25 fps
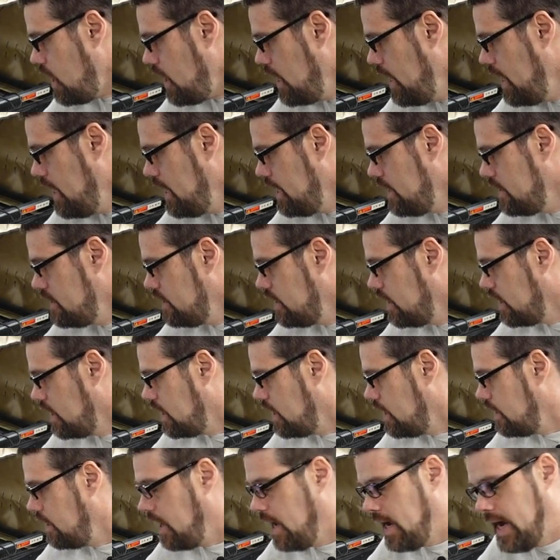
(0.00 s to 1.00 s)
And
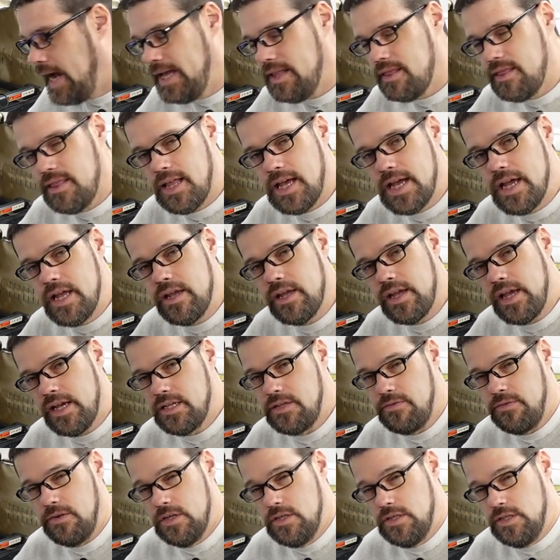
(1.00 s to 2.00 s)
uh, I like,
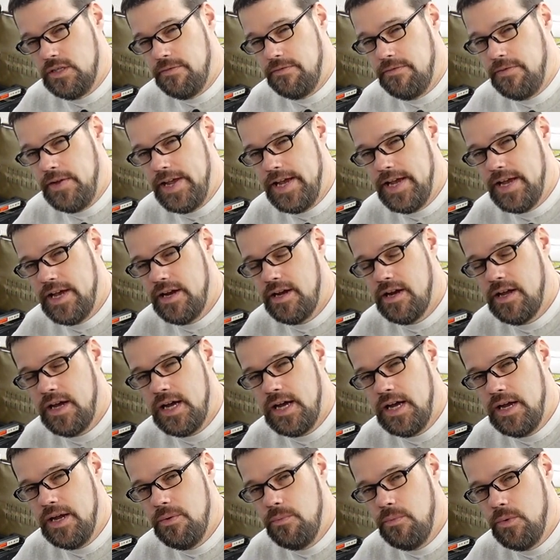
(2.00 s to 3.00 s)
as far as the fan,
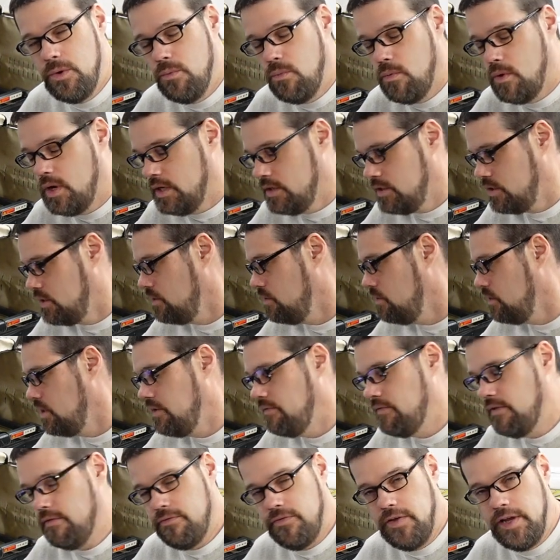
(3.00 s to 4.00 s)
I would want to
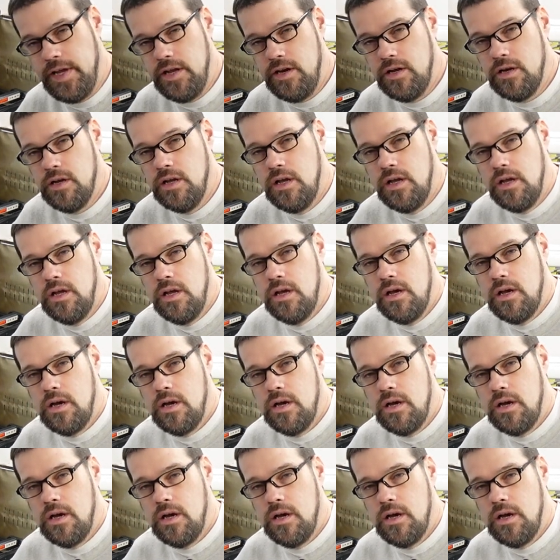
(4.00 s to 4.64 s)
leave the fan